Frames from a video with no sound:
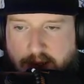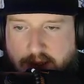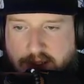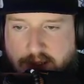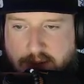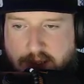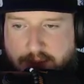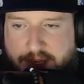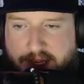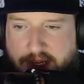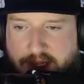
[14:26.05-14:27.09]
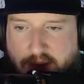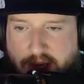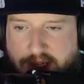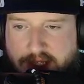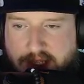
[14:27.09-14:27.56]
So limited
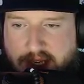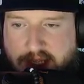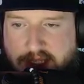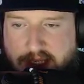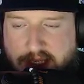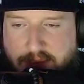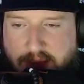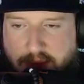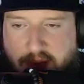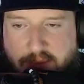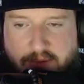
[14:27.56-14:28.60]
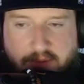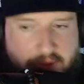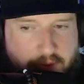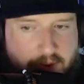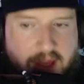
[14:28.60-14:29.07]
attraction decks need to be a minimum of
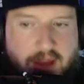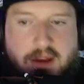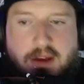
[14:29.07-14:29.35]
three.